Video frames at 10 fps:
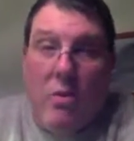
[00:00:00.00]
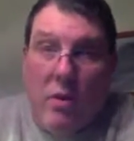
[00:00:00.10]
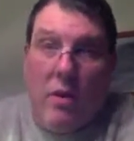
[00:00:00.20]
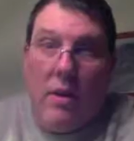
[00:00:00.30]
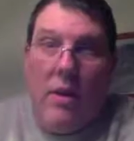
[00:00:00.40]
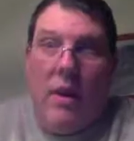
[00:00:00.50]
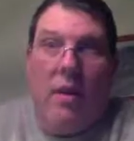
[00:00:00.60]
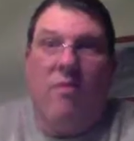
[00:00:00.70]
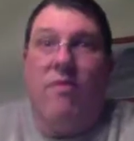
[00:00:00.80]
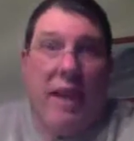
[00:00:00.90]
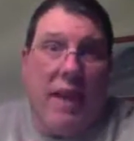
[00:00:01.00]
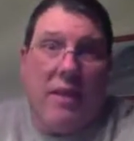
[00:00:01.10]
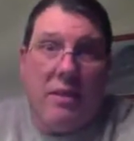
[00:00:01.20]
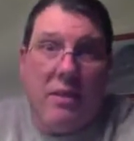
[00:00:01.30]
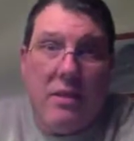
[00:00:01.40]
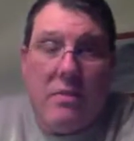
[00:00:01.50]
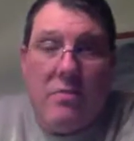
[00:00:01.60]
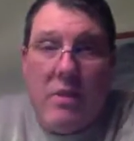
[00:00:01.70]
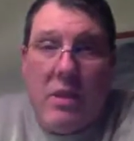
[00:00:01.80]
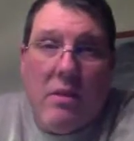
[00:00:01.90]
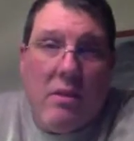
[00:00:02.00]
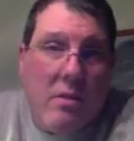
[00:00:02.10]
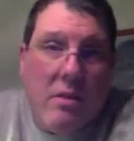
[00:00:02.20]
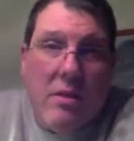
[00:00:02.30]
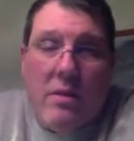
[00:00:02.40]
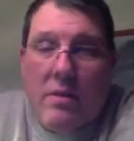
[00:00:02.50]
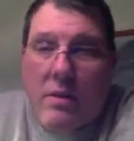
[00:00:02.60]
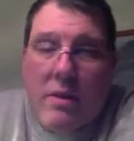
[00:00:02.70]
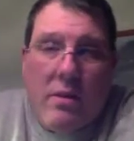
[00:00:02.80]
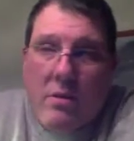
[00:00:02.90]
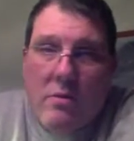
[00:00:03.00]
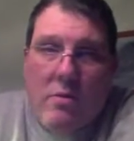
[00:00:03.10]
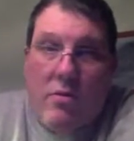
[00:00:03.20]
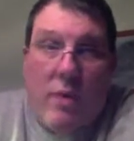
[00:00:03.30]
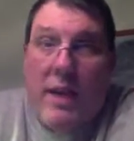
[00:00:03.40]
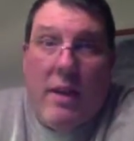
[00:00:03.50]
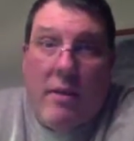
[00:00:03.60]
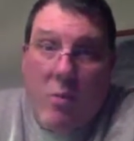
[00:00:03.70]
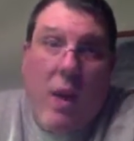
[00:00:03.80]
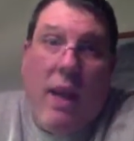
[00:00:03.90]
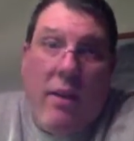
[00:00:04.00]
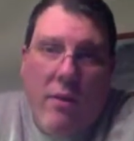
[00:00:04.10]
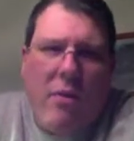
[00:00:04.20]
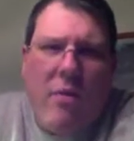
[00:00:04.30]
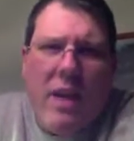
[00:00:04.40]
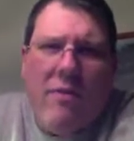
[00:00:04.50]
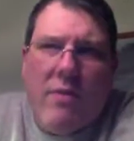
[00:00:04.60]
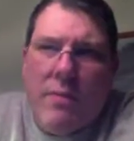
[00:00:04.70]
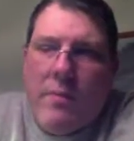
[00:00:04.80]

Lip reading: or how fast this particular train went, or whatever.